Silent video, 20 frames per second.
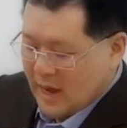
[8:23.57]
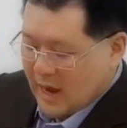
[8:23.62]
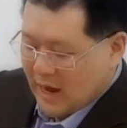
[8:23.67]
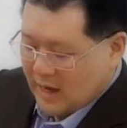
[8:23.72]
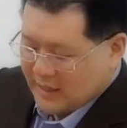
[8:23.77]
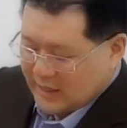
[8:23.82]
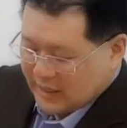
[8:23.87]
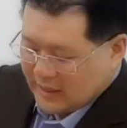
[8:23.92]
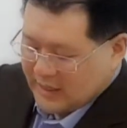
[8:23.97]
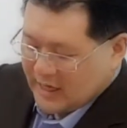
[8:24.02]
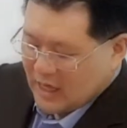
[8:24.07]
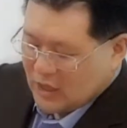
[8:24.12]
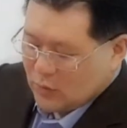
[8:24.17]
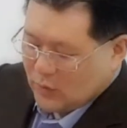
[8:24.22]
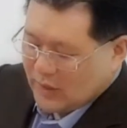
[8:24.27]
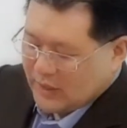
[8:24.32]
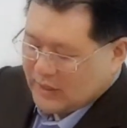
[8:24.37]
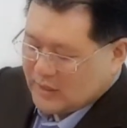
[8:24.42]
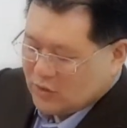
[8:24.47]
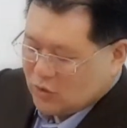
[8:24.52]
And then the other
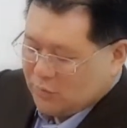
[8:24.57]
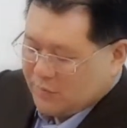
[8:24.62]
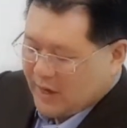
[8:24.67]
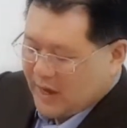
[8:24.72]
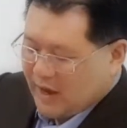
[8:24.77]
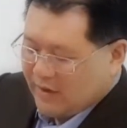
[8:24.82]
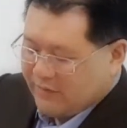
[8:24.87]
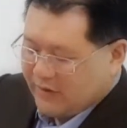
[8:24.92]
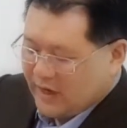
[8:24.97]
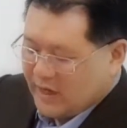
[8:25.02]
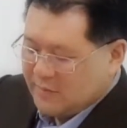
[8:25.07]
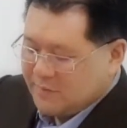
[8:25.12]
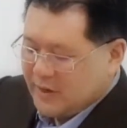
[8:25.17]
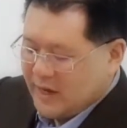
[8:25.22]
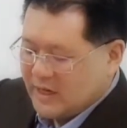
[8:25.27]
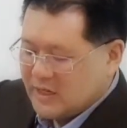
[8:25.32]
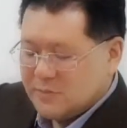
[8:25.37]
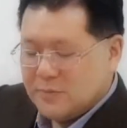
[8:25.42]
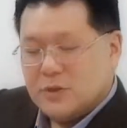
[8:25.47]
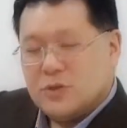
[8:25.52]
one is you may have an
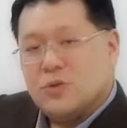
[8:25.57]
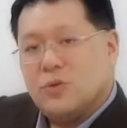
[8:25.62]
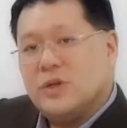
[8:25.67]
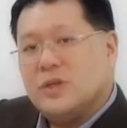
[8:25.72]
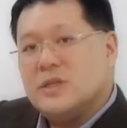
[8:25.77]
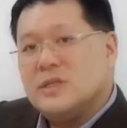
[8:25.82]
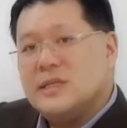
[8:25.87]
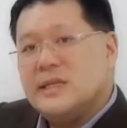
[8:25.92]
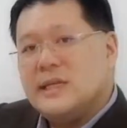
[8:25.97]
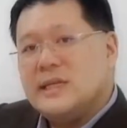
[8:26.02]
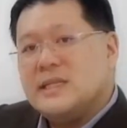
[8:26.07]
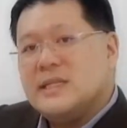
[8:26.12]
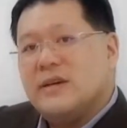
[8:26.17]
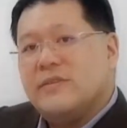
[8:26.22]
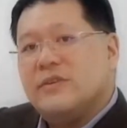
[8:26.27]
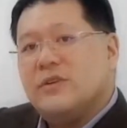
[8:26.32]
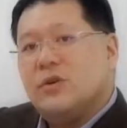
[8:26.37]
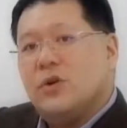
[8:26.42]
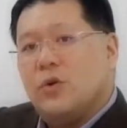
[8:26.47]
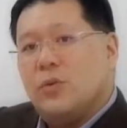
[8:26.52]
apex between
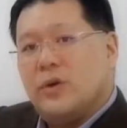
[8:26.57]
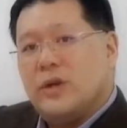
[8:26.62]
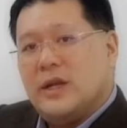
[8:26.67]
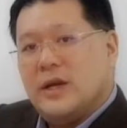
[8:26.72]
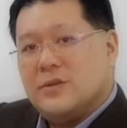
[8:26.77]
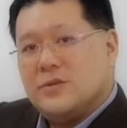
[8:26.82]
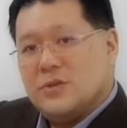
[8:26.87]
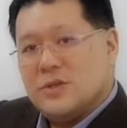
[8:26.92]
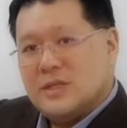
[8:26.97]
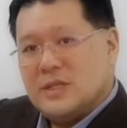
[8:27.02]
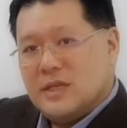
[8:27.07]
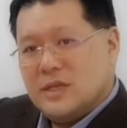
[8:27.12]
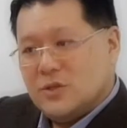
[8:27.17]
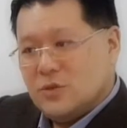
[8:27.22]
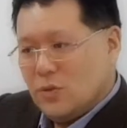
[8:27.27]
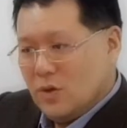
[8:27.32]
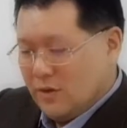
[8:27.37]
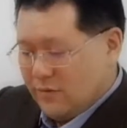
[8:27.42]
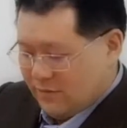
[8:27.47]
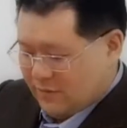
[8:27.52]
T7 all the way down to
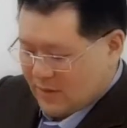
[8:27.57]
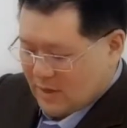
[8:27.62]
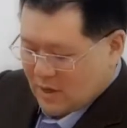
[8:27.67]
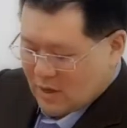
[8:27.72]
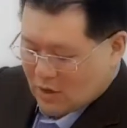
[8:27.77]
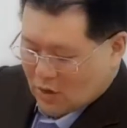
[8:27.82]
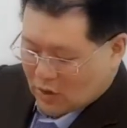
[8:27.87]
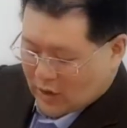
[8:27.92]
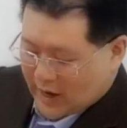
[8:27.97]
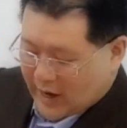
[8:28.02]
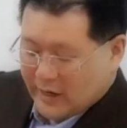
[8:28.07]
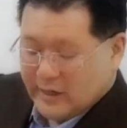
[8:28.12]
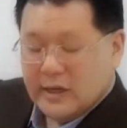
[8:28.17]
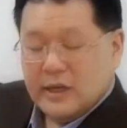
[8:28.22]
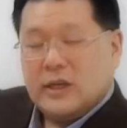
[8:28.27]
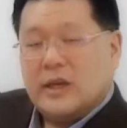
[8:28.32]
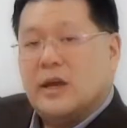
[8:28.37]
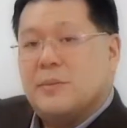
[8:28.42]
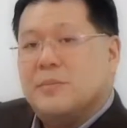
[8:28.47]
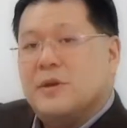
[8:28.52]
T12. And
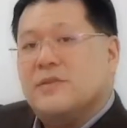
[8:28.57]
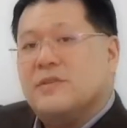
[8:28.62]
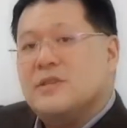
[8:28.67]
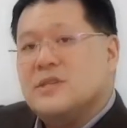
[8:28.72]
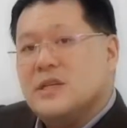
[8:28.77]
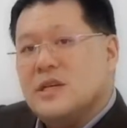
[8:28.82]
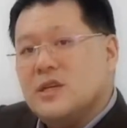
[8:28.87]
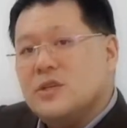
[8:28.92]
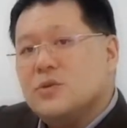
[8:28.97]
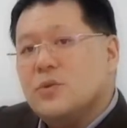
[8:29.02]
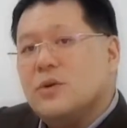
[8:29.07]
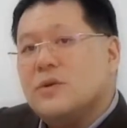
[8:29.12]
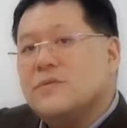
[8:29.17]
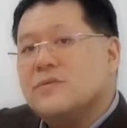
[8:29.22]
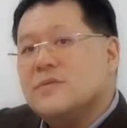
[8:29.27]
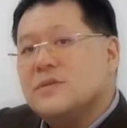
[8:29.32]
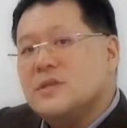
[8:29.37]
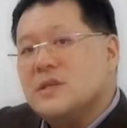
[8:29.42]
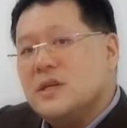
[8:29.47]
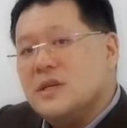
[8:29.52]
it can be
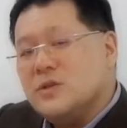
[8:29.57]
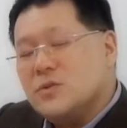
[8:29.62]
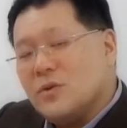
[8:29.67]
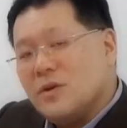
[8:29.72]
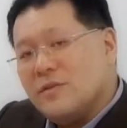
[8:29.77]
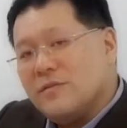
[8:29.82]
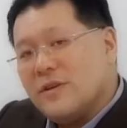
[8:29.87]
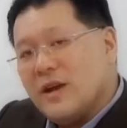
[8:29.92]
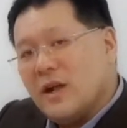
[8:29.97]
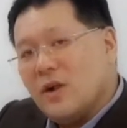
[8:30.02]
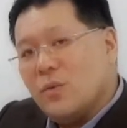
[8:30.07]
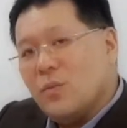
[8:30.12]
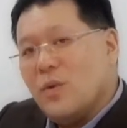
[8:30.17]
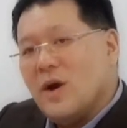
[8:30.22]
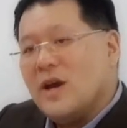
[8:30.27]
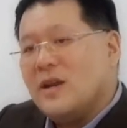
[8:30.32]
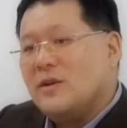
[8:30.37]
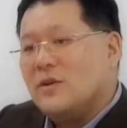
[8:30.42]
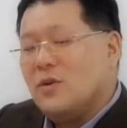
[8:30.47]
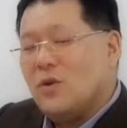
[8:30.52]
T12,
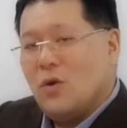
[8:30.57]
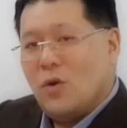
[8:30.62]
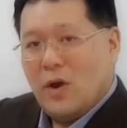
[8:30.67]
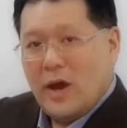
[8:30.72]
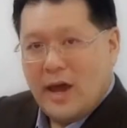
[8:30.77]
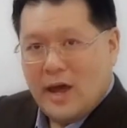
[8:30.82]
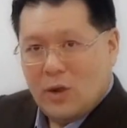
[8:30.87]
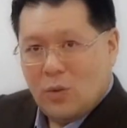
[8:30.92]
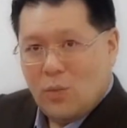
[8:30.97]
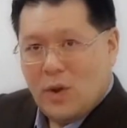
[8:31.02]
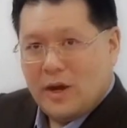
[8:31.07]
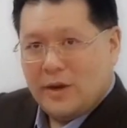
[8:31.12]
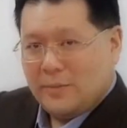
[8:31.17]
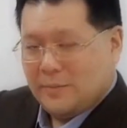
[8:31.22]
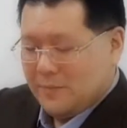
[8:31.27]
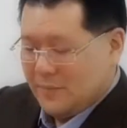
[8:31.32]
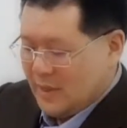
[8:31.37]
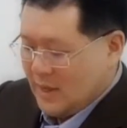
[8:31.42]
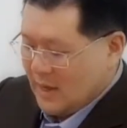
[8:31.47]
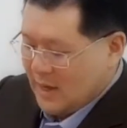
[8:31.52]
T12L1 or L1.
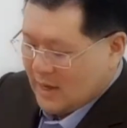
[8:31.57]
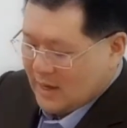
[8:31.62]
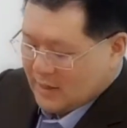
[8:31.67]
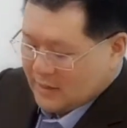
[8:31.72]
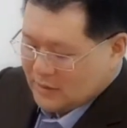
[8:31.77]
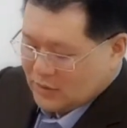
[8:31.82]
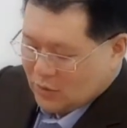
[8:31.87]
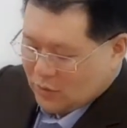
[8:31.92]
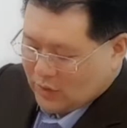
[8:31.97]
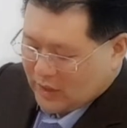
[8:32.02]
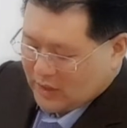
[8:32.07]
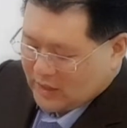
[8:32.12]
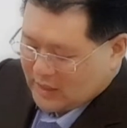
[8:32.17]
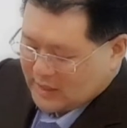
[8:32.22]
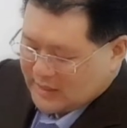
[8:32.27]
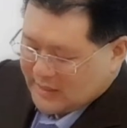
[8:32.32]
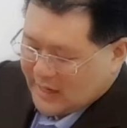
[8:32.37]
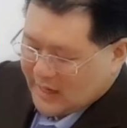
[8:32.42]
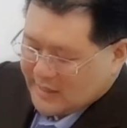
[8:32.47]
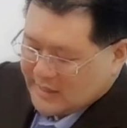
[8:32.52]
So in
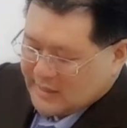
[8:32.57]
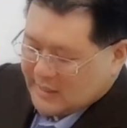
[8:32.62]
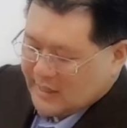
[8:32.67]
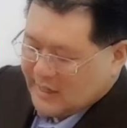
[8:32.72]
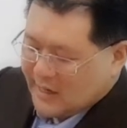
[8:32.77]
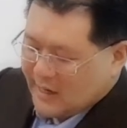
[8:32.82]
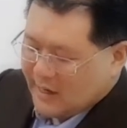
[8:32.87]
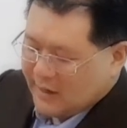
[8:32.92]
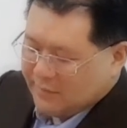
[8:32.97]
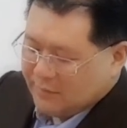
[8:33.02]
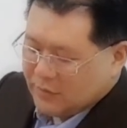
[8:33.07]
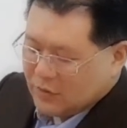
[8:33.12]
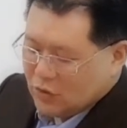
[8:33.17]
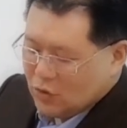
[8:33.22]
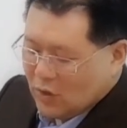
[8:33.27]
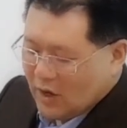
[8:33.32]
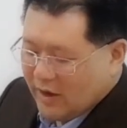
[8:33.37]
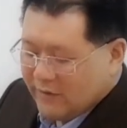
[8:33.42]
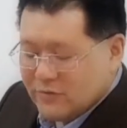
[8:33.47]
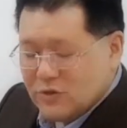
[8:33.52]
this case here,
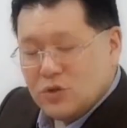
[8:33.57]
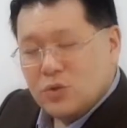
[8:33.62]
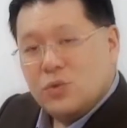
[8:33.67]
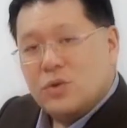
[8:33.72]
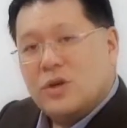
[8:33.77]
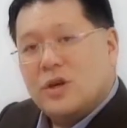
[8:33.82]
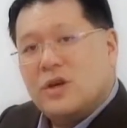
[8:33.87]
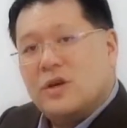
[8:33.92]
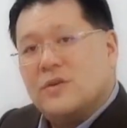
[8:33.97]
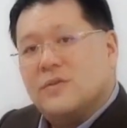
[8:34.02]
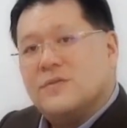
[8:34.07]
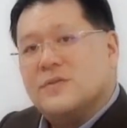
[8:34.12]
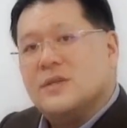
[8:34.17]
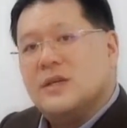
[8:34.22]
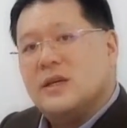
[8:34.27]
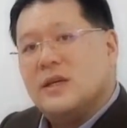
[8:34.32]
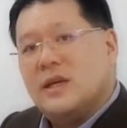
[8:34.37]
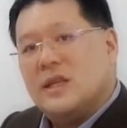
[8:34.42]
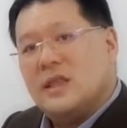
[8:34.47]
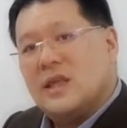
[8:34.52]
you have 2
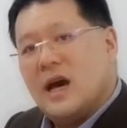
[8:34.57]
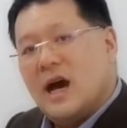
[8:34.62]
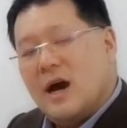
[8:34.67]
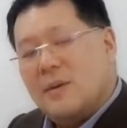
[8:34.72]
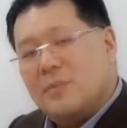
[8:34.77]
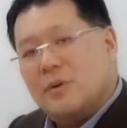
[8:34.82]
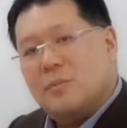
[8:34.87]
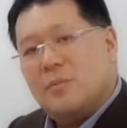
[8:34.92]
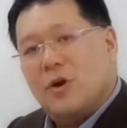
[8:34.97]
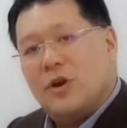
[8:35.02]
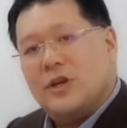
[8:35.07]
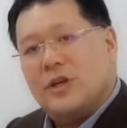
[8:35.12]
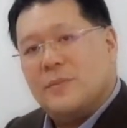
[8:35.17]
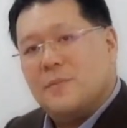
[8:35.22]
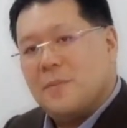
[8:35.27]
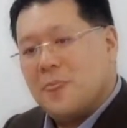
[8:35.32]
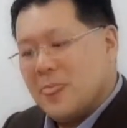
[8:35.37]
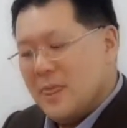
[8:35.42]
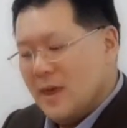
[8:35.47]
curves in the upper body.